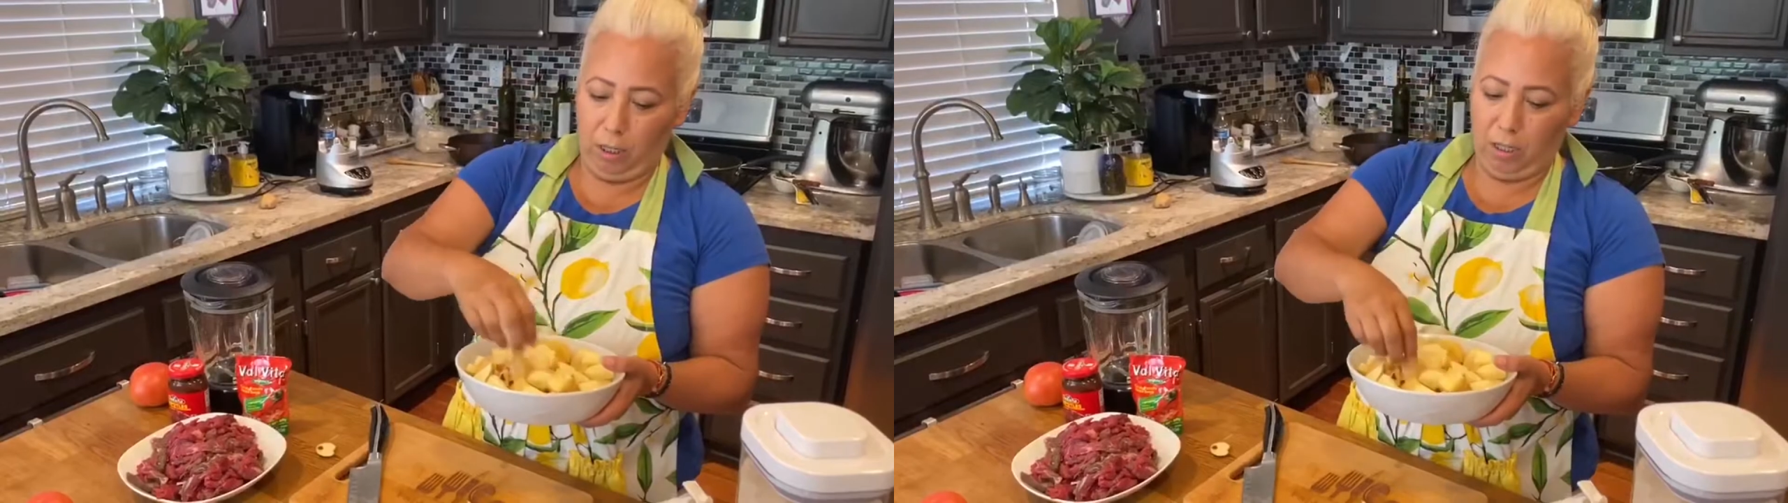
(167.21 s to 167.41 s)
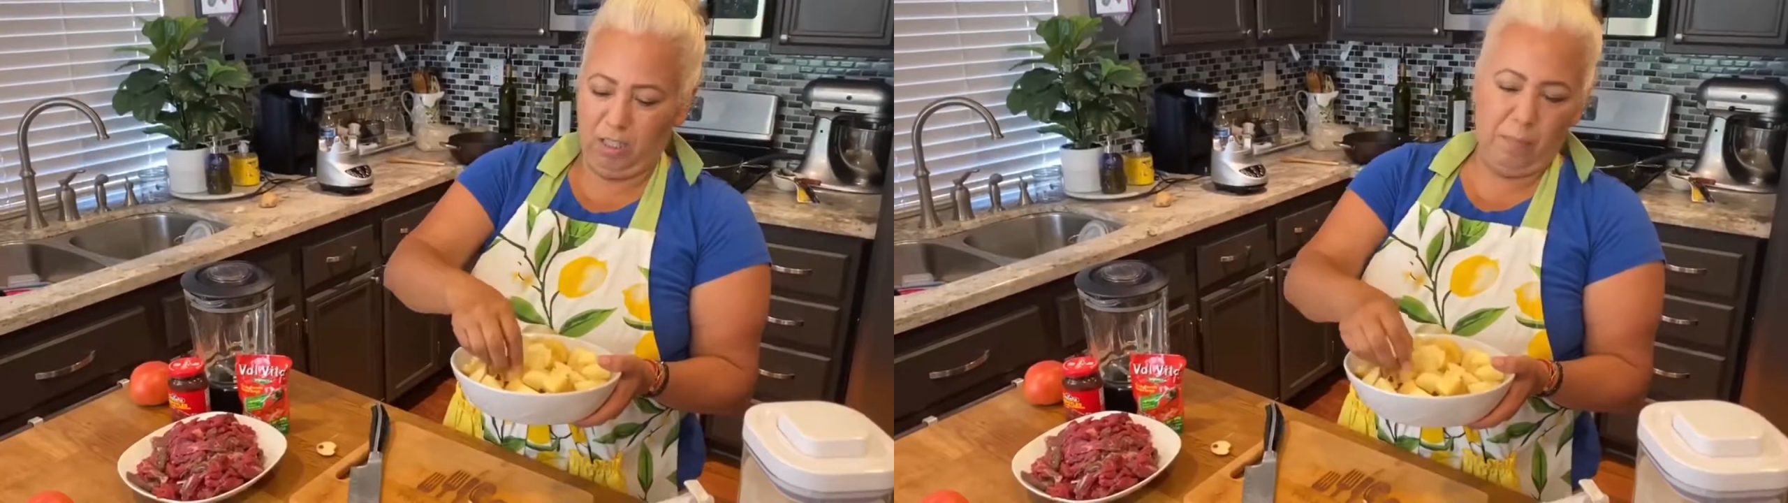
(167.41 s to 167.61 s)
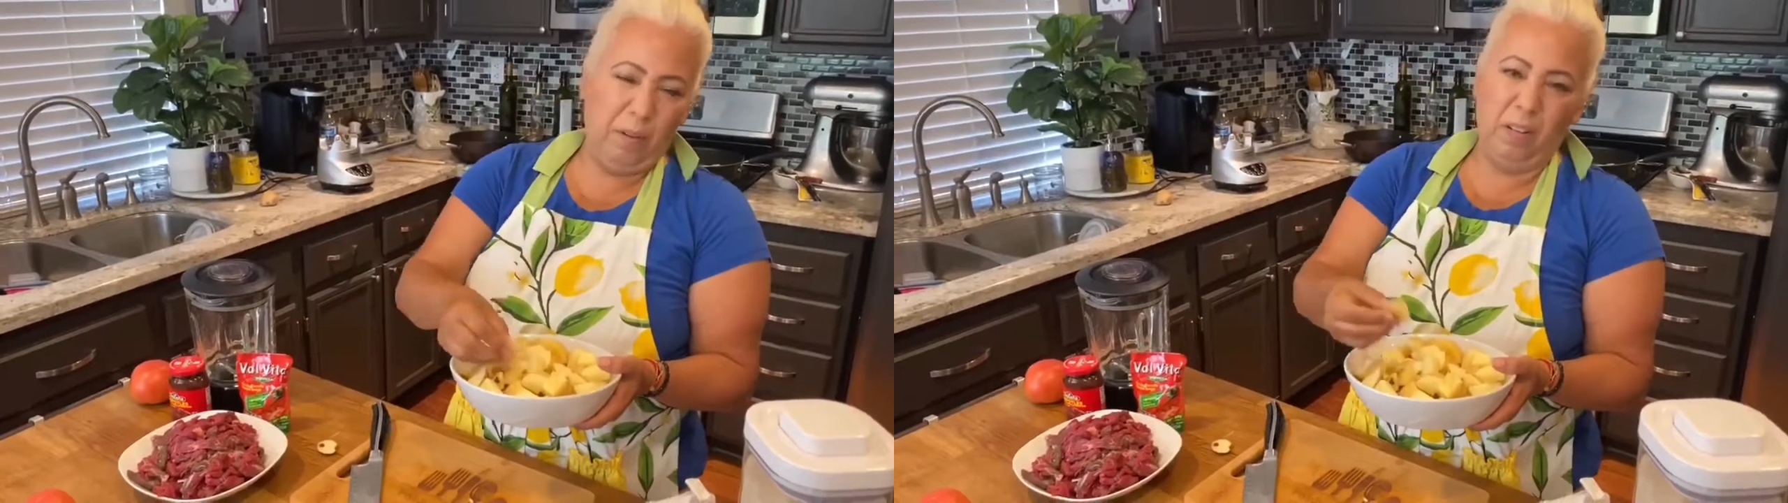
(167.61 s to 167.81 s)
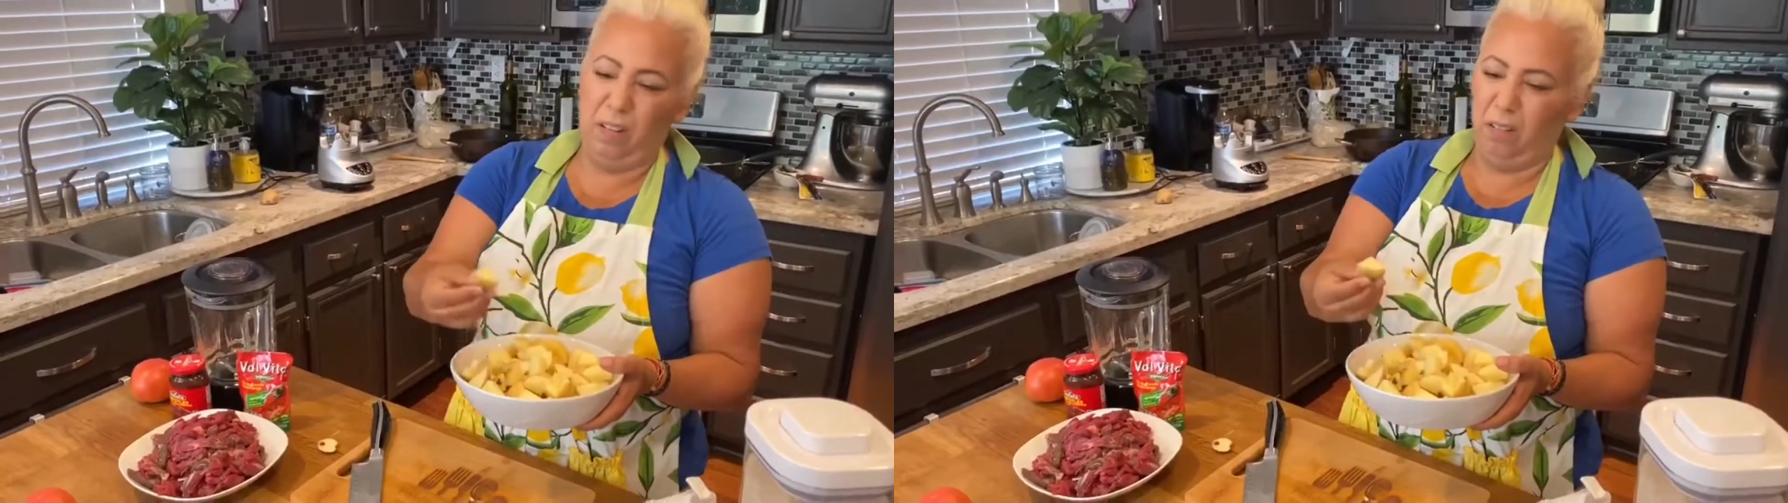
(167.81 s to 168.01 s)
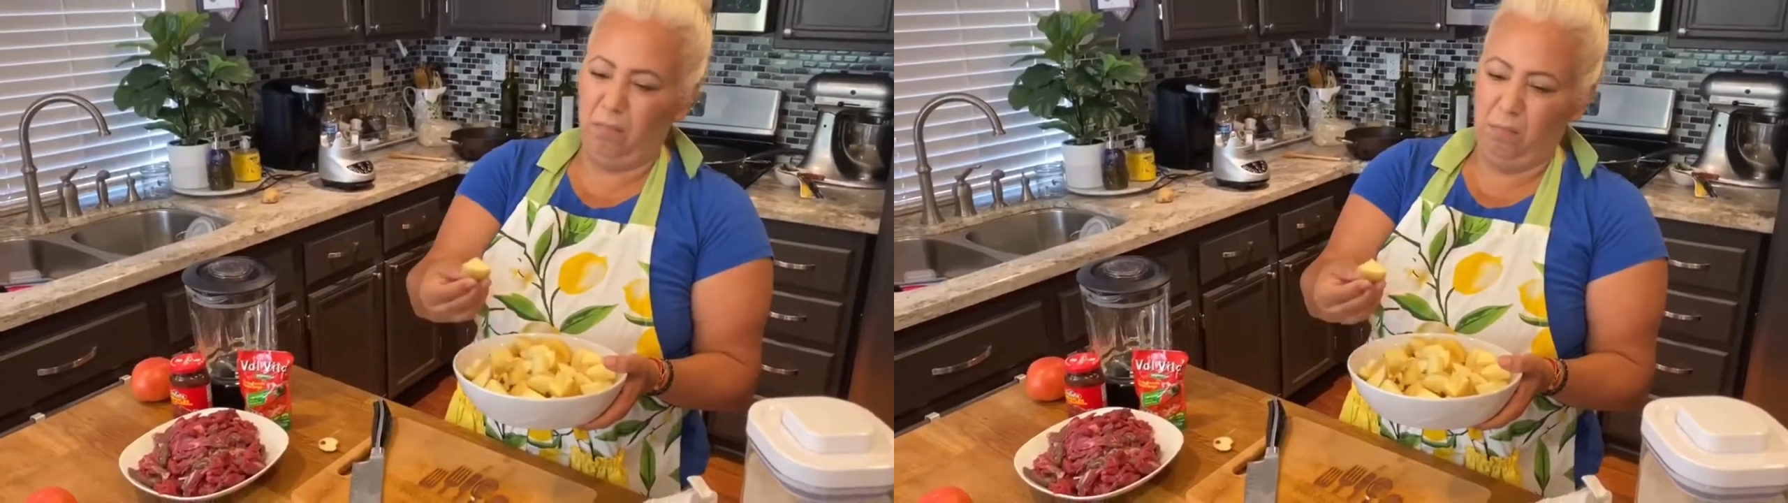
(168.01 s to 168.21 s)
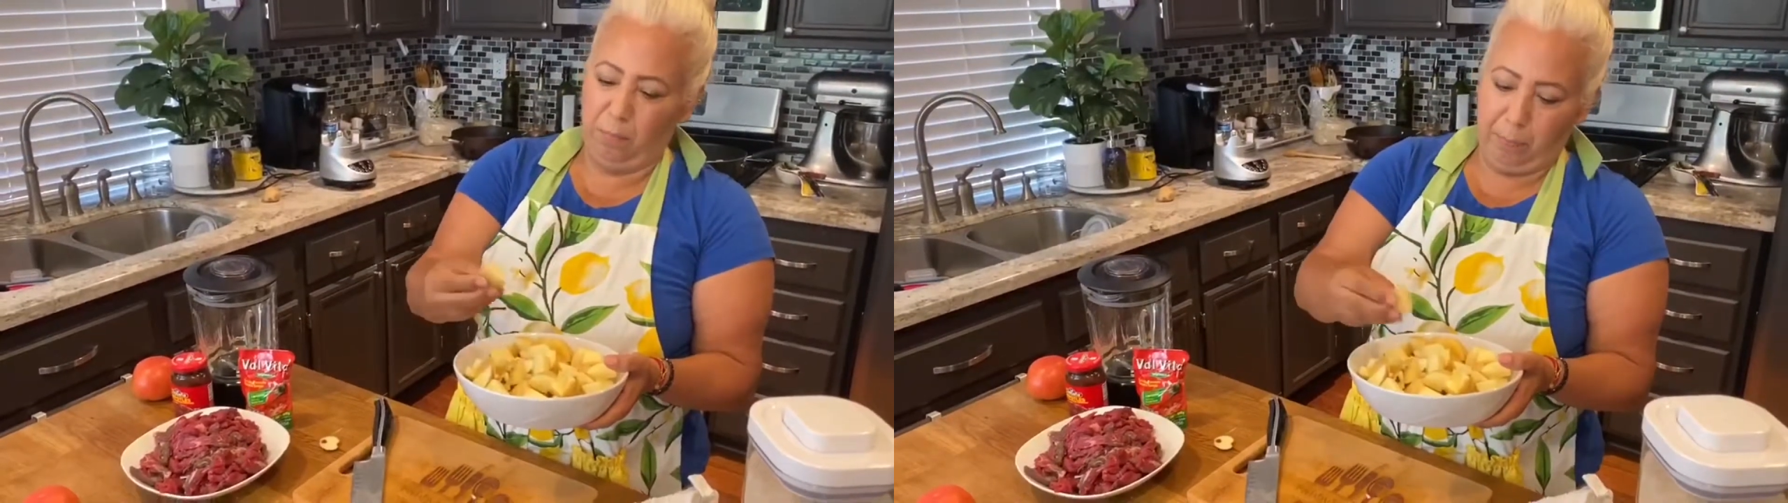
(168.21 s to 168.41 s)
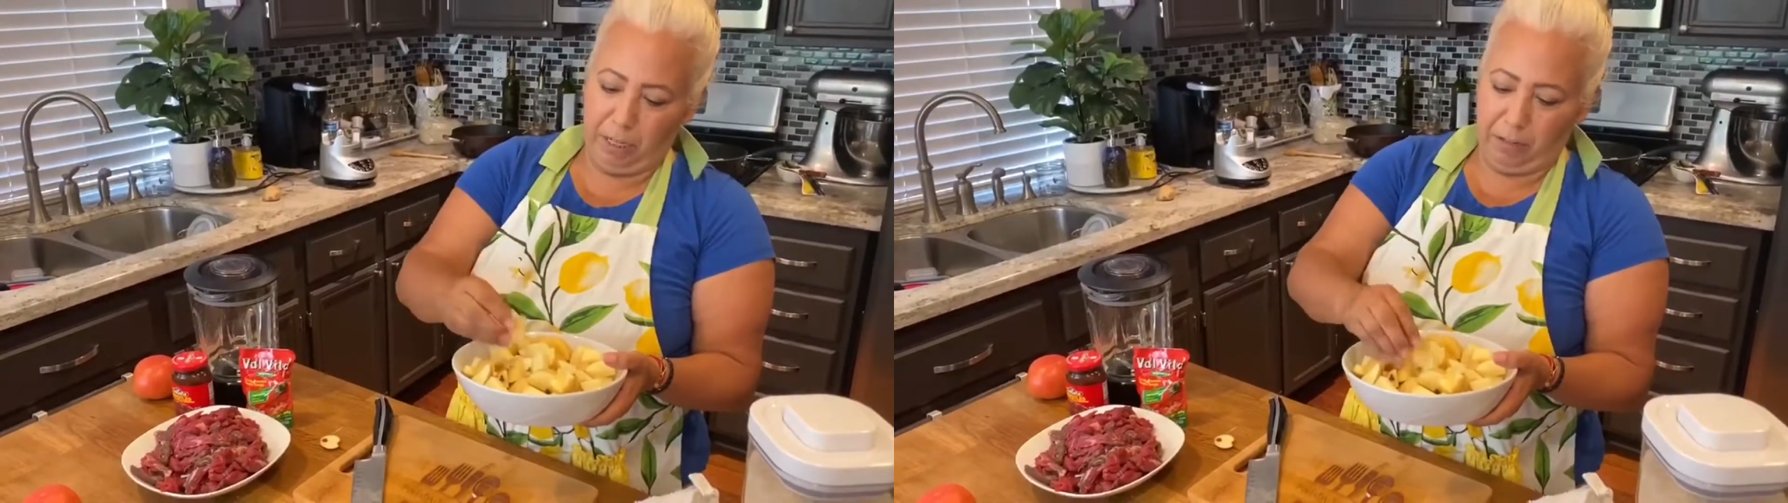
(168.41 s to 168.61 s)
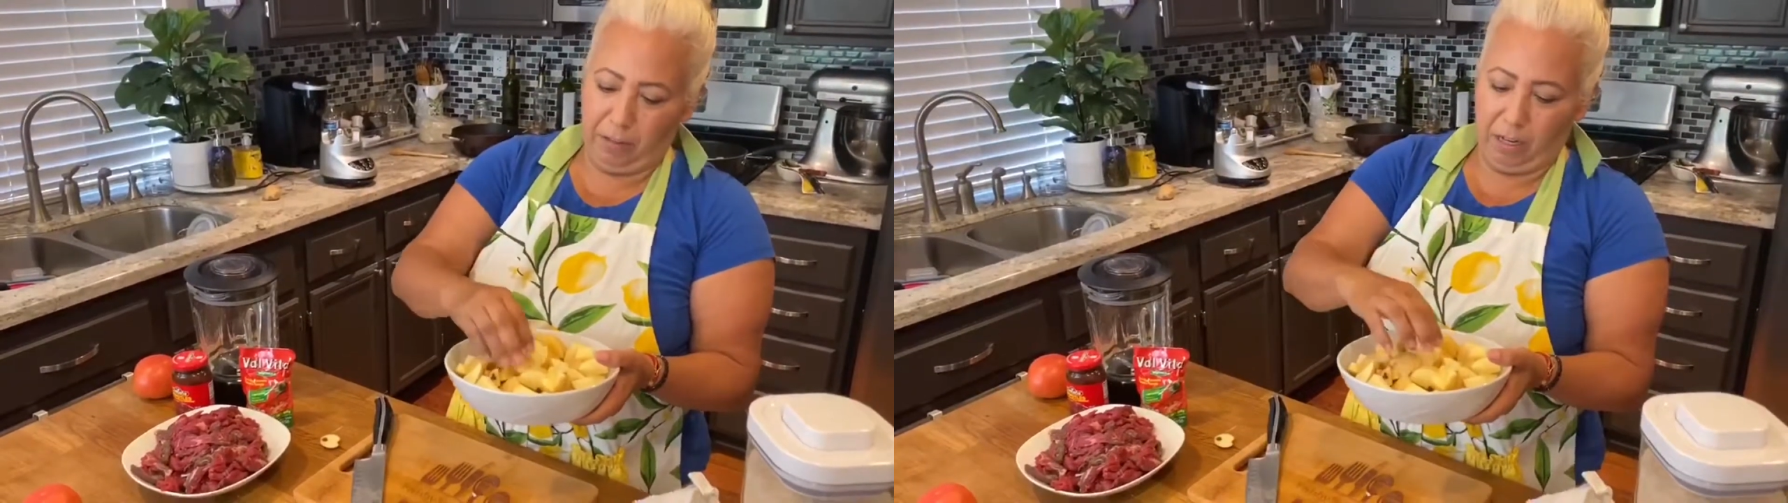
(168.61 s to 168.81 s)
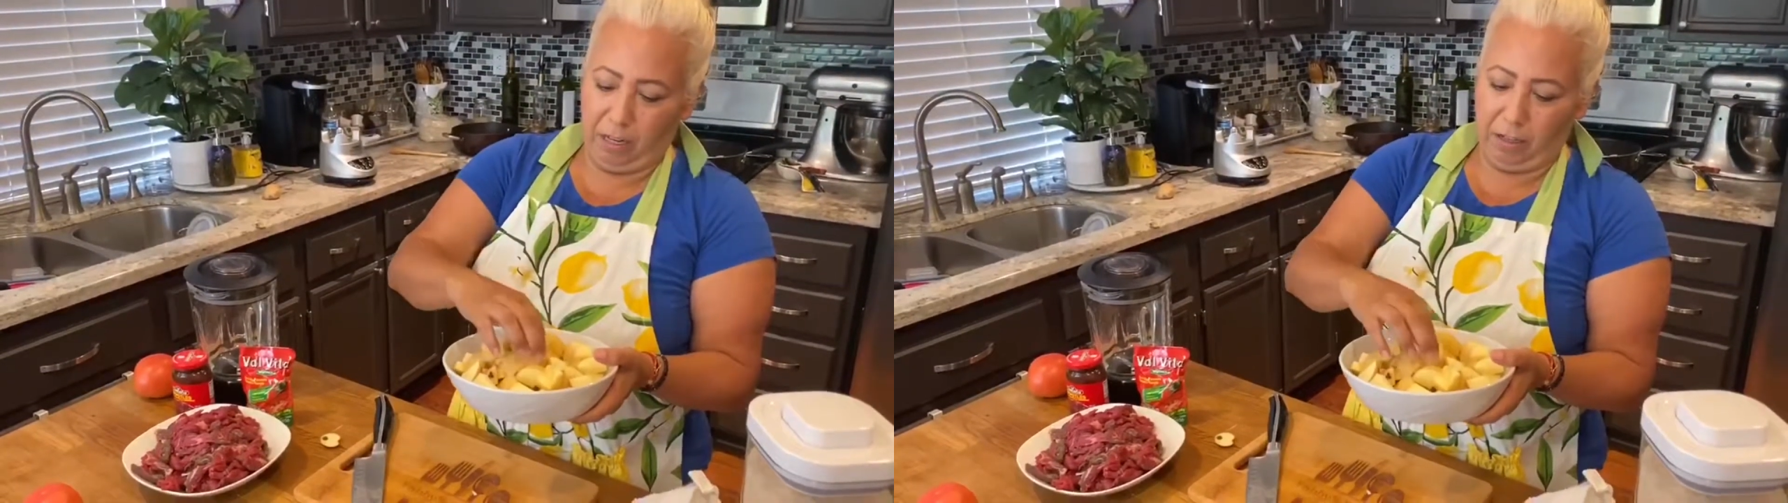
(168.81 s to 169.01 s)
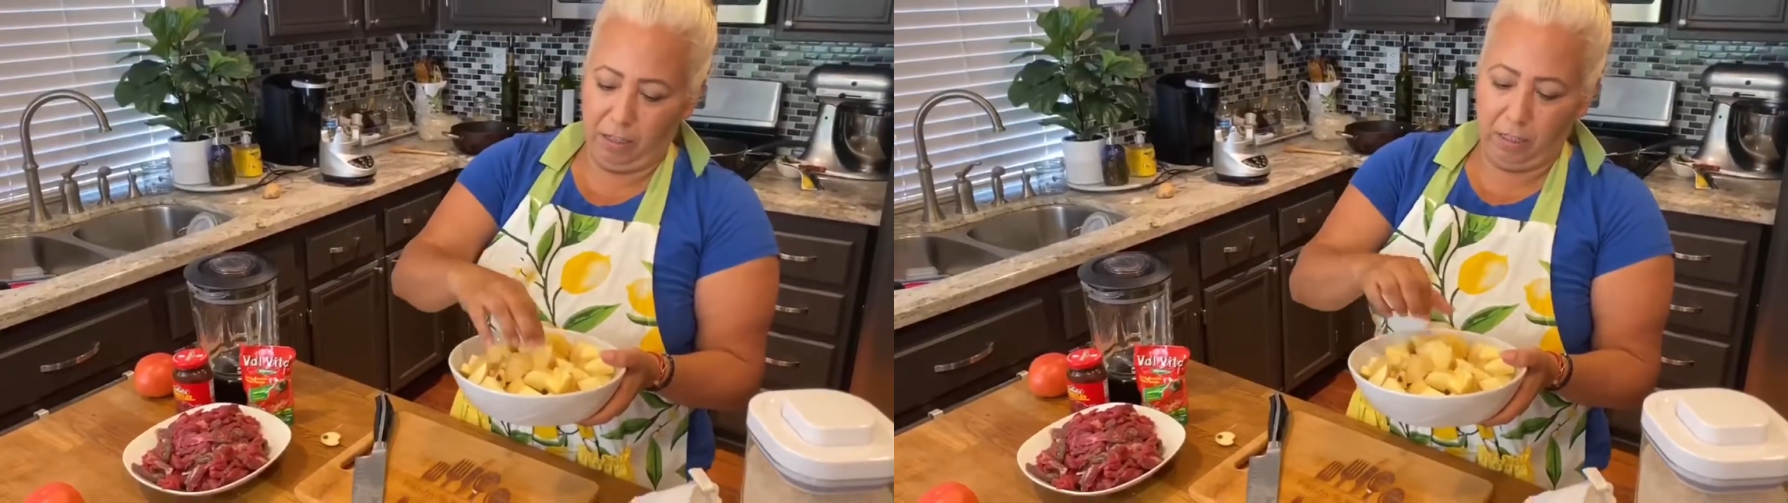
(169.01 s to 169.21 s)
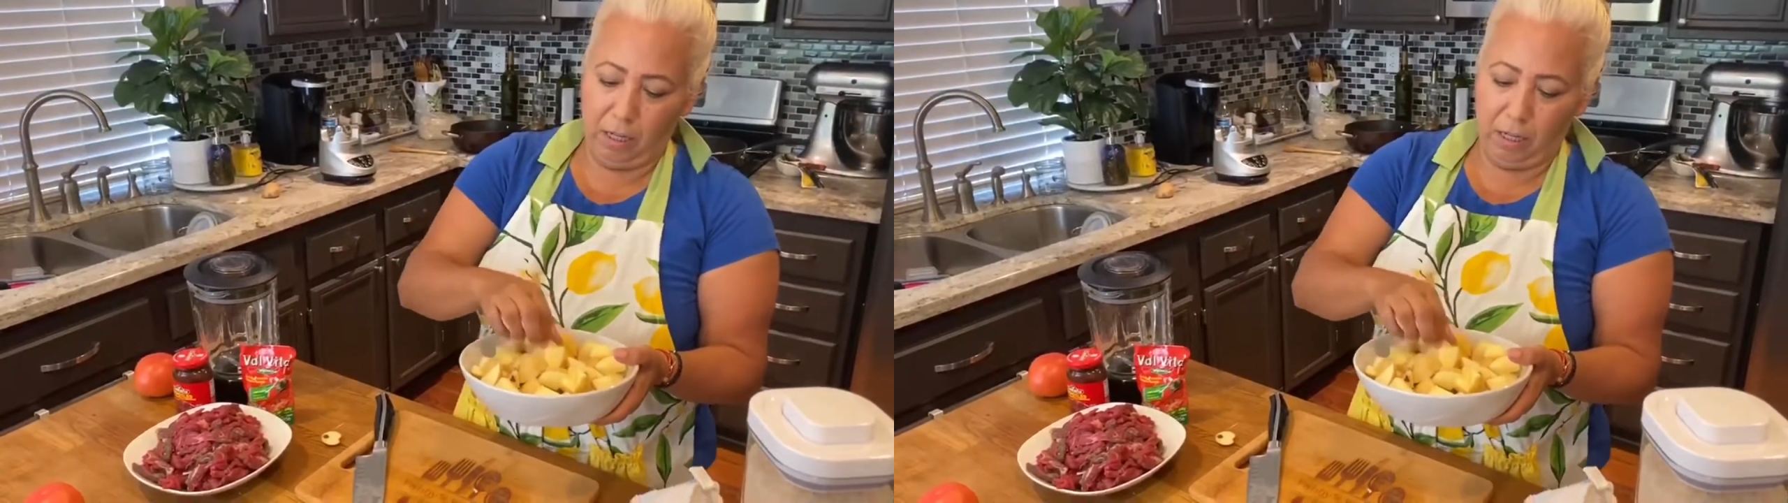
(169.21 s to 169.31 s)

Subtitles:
Some are bigger than others,